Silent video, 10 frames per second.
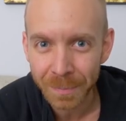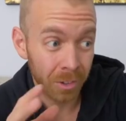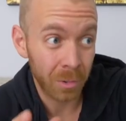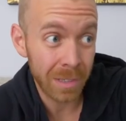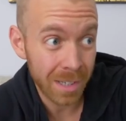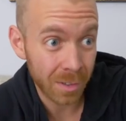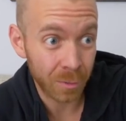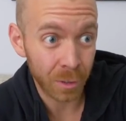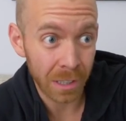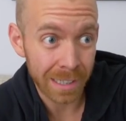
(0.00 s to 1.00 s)
Now, the reason
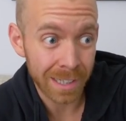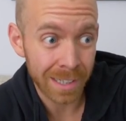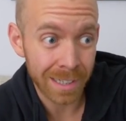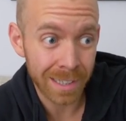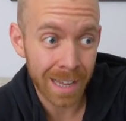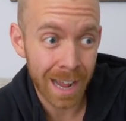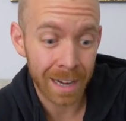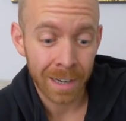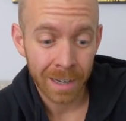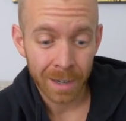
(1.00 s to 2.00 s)
for this is that